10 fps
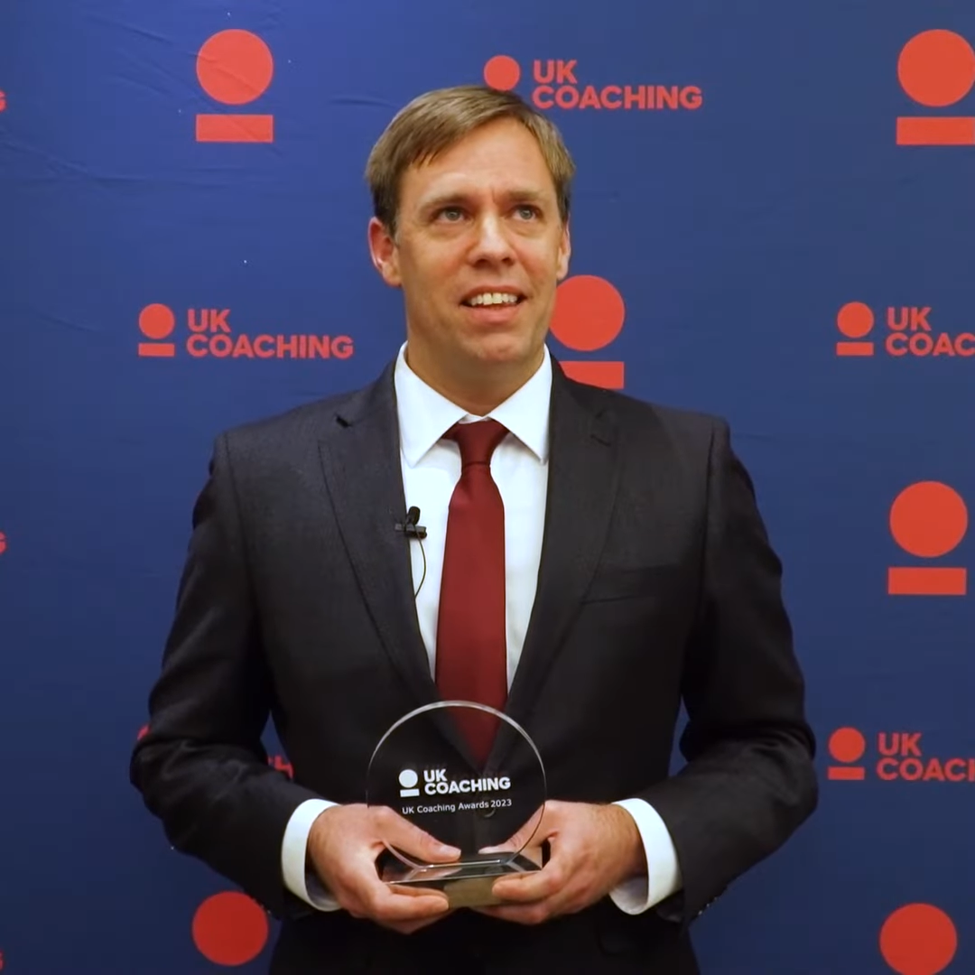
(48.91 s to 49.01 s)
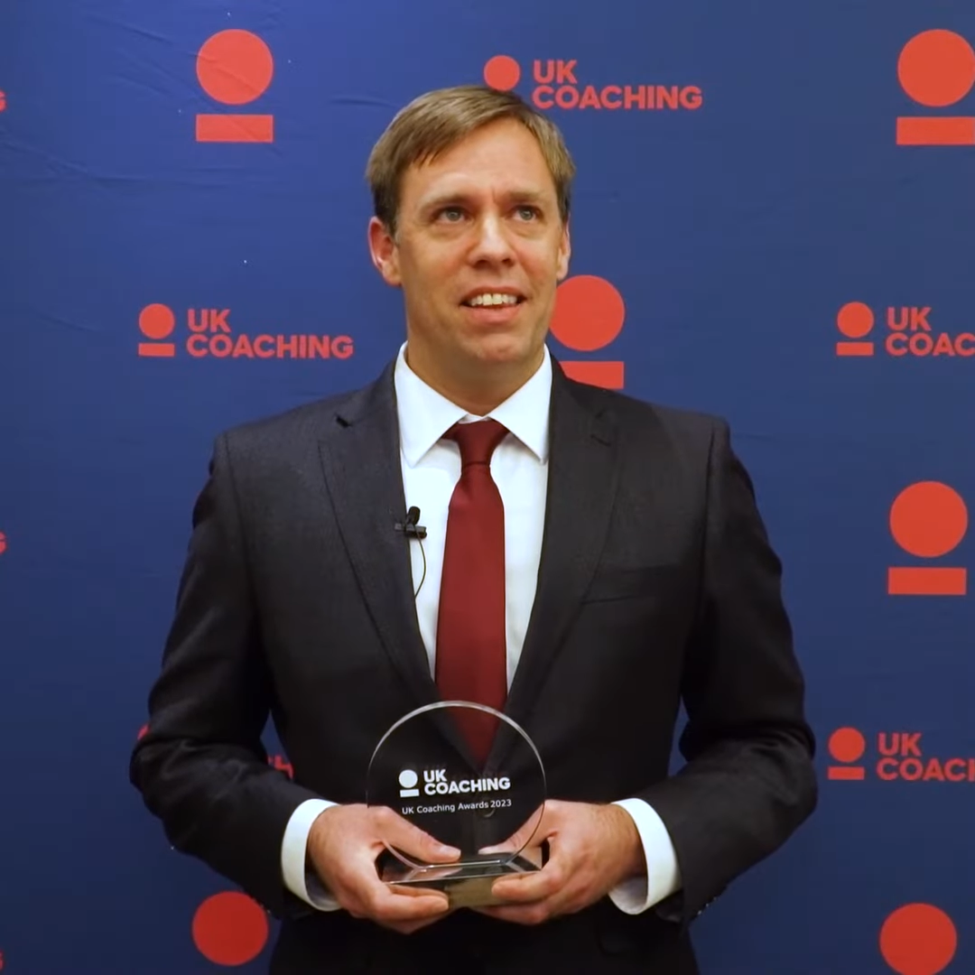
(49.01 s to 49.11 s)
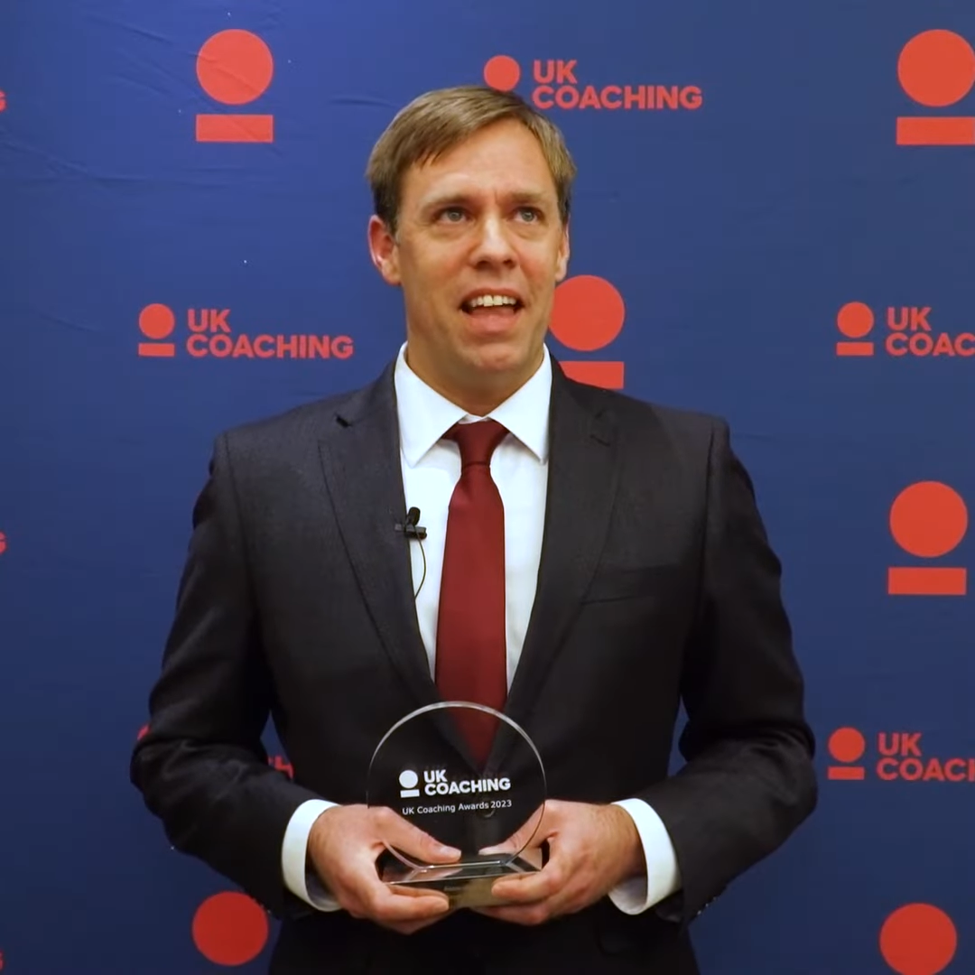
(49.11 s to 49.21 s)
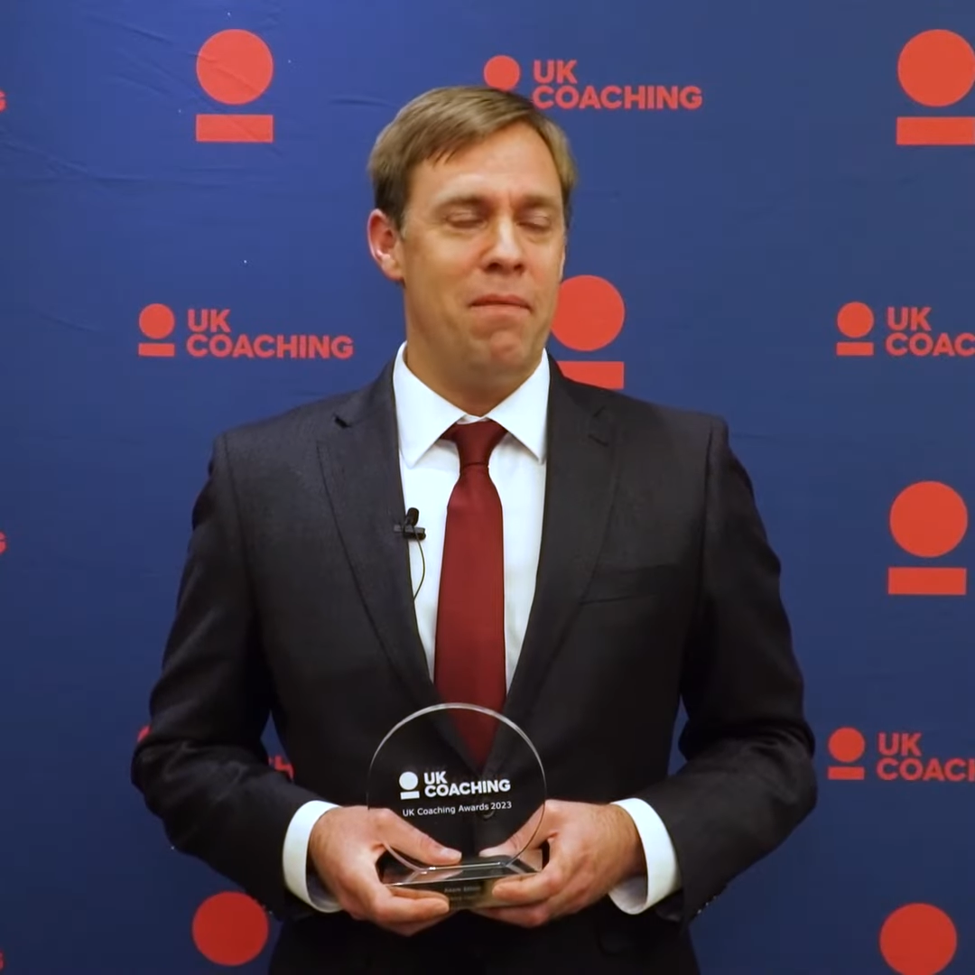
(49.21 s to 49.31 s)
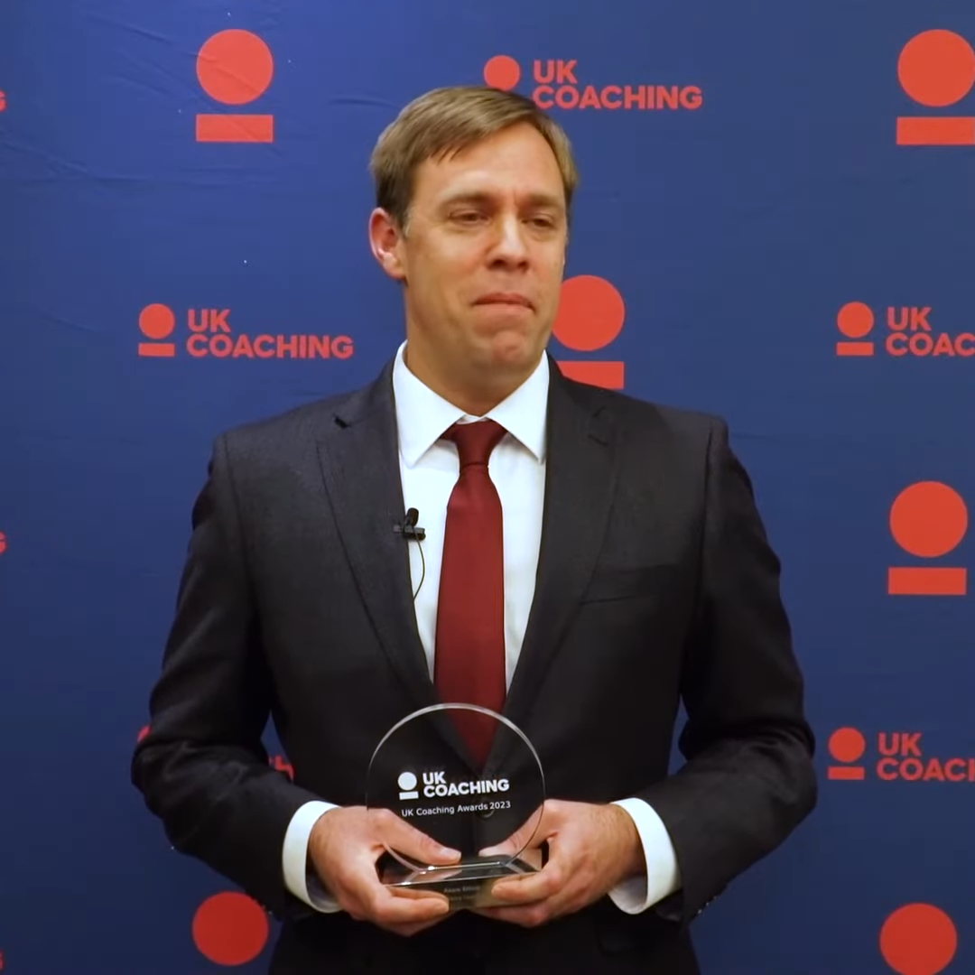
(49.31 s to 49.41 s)

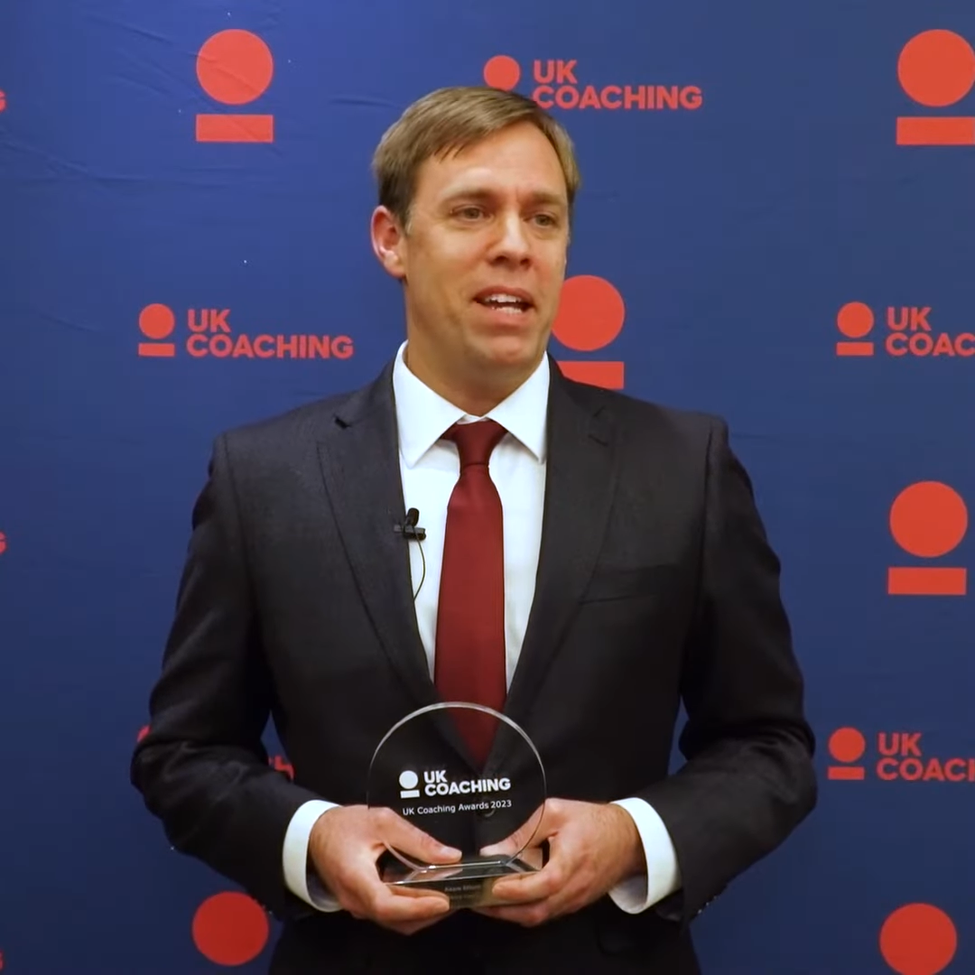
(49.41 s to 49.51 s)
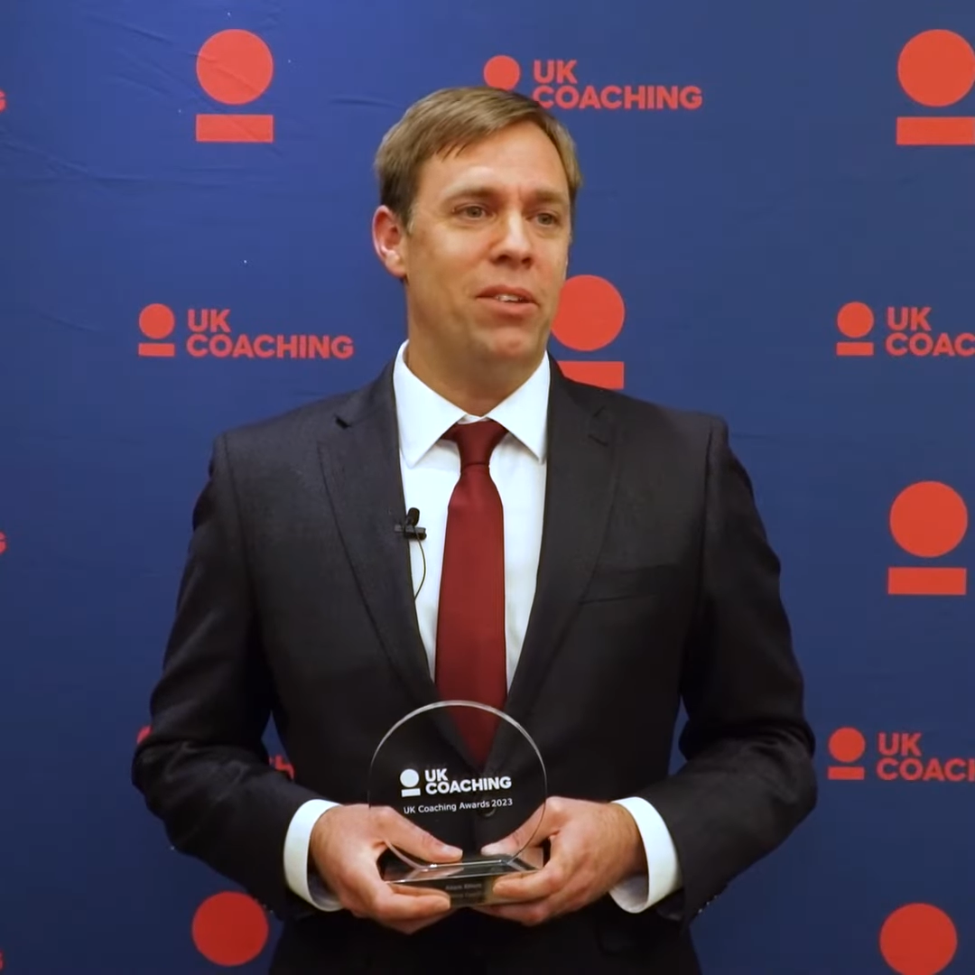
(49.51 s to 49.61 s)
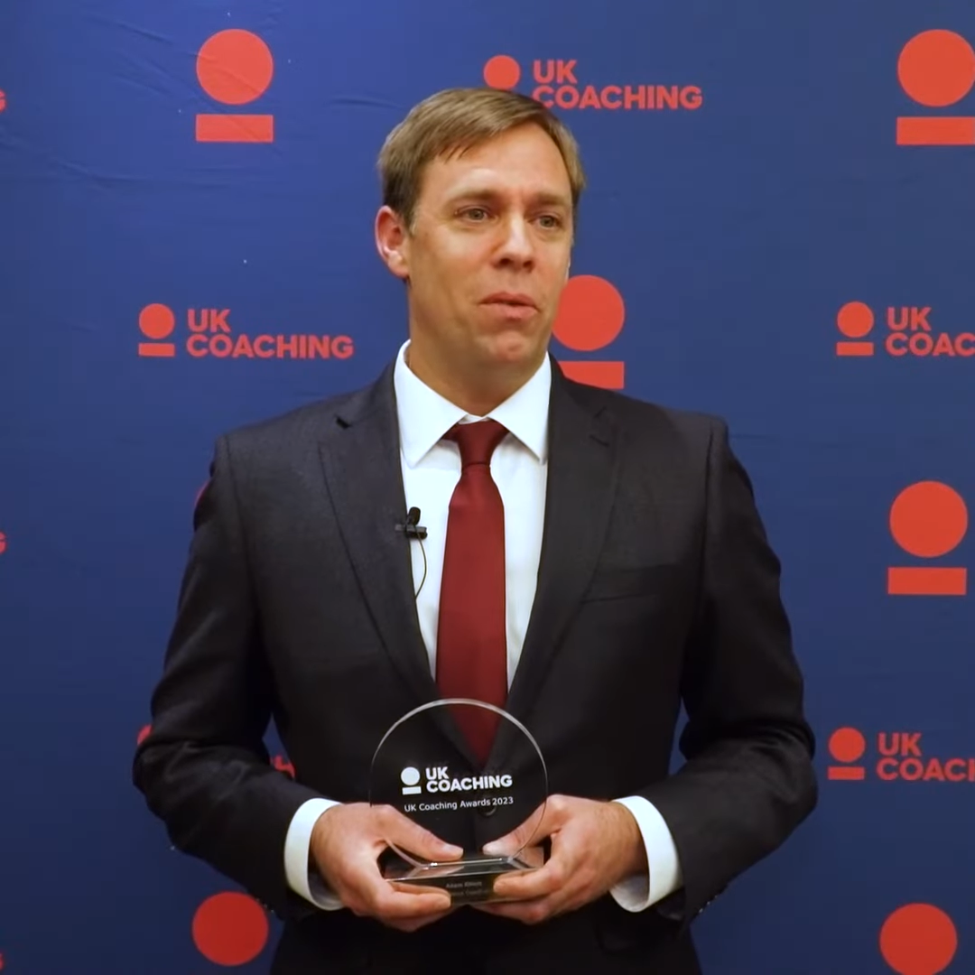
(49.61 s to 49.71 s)
that makes